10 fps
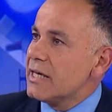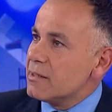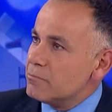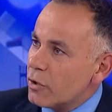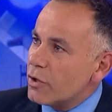
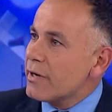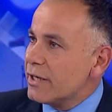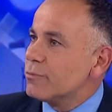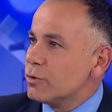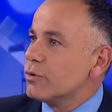Moira
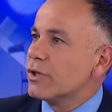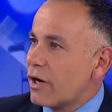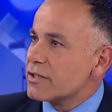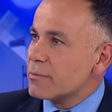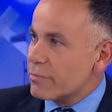helped
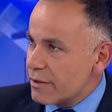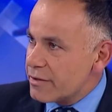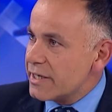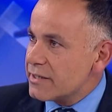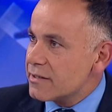organise a
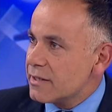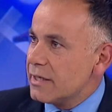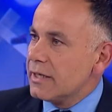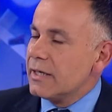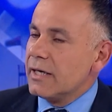protest
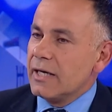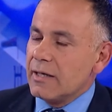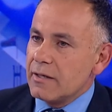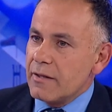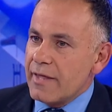
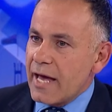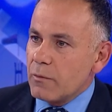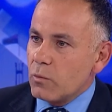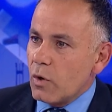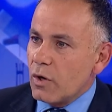
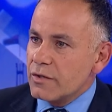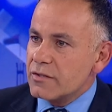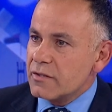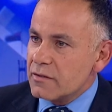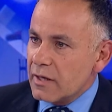that
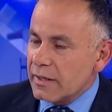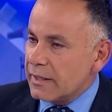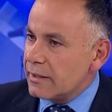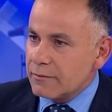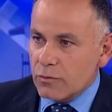was
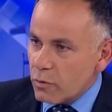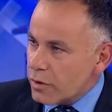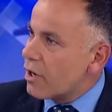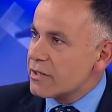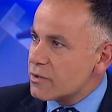
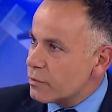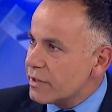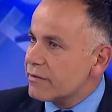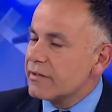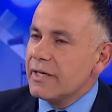organised
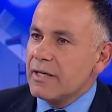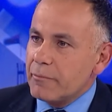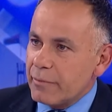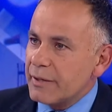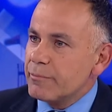with
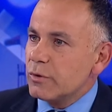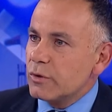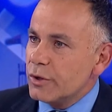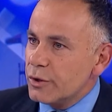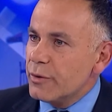
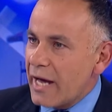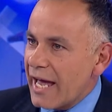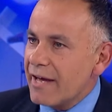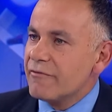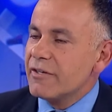people who
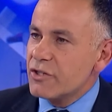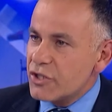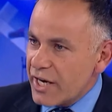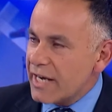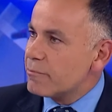have
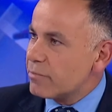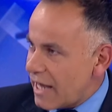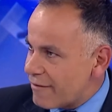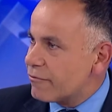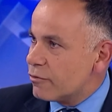shared
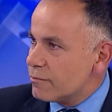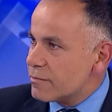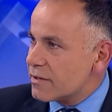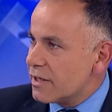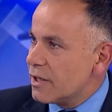
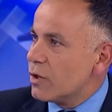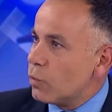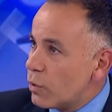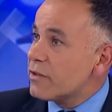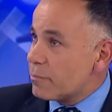platforms
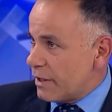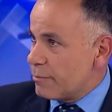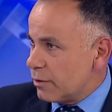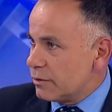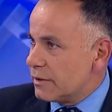with
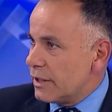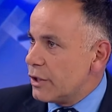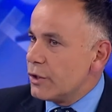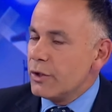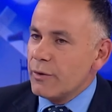people
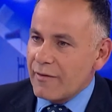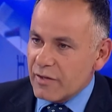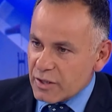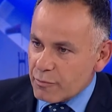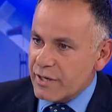who have
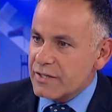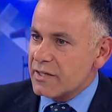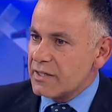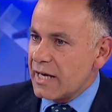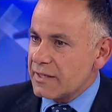
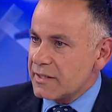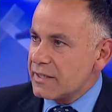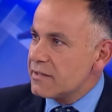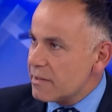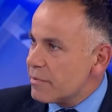expressed
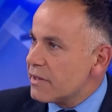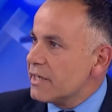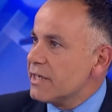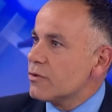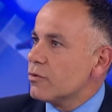Nazi
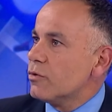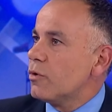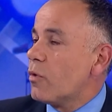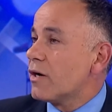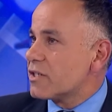sympathies
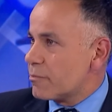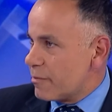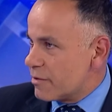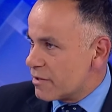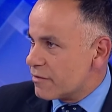or white
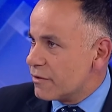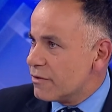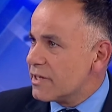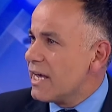supremacist views.